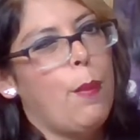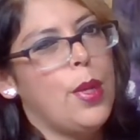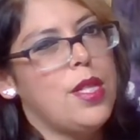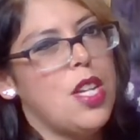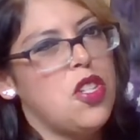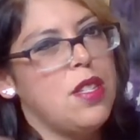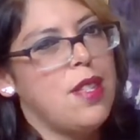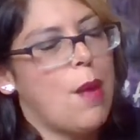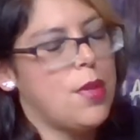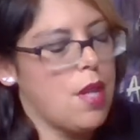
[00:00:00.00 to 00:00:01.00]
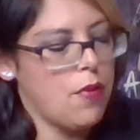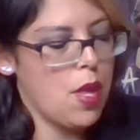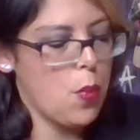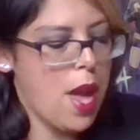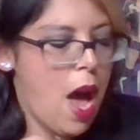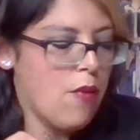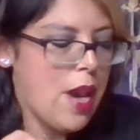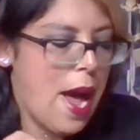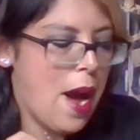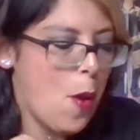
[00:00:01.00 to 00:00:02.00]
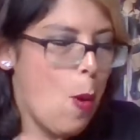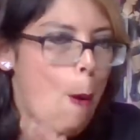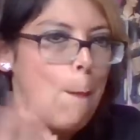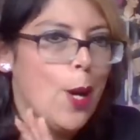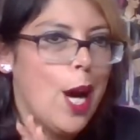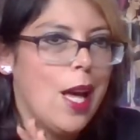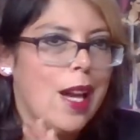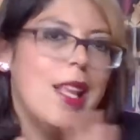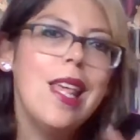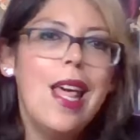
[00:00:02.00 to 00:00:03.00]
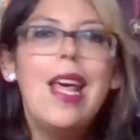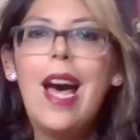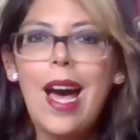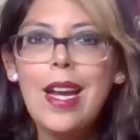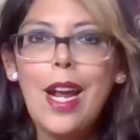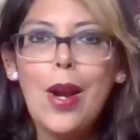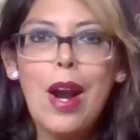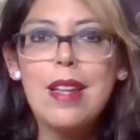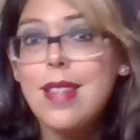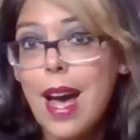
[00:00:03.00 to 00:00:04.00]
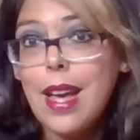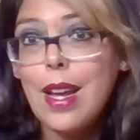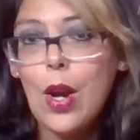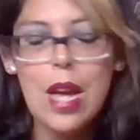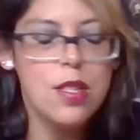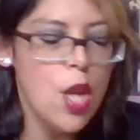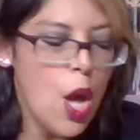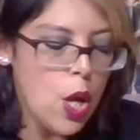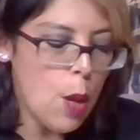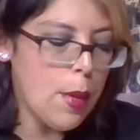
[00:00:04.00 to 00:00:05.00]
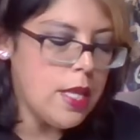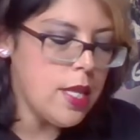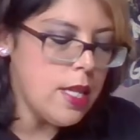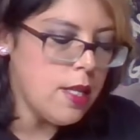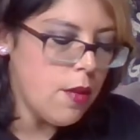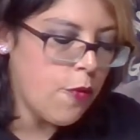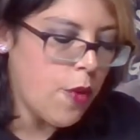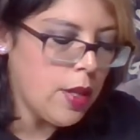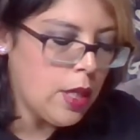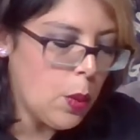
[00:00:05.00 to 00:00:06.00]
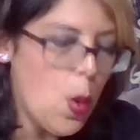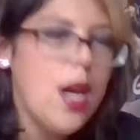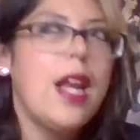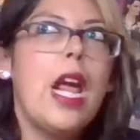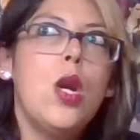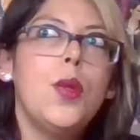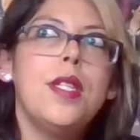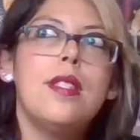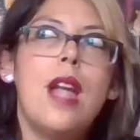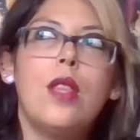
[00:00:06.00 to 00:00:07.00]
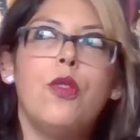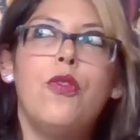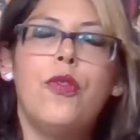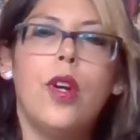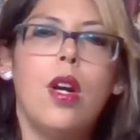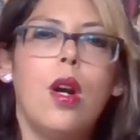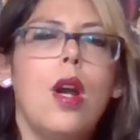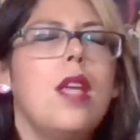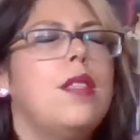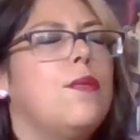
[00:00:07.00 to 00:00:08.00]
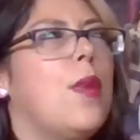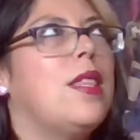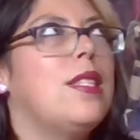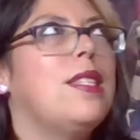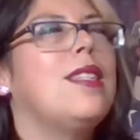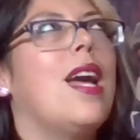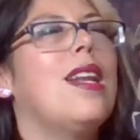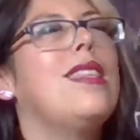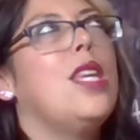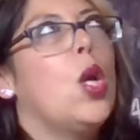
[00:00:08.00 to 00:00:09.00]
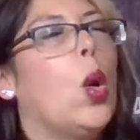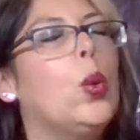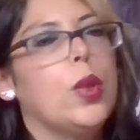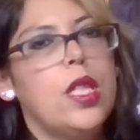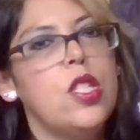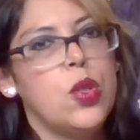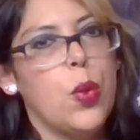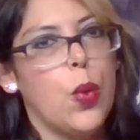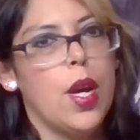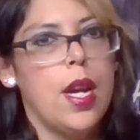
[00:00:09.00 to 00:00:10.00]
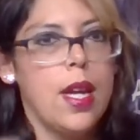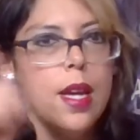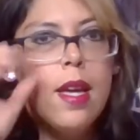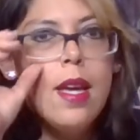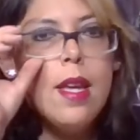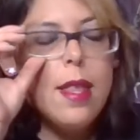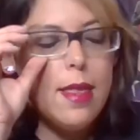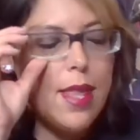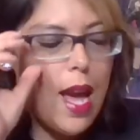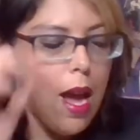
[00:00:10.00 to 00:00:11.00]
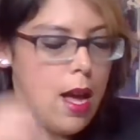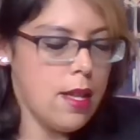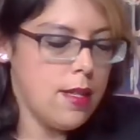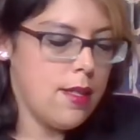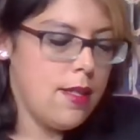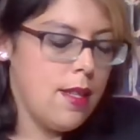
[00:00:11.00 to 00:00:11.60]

possession type stuff that we have now but i digress i digress no but it's it's a fun little one and i know this is not the first or this is not the only story that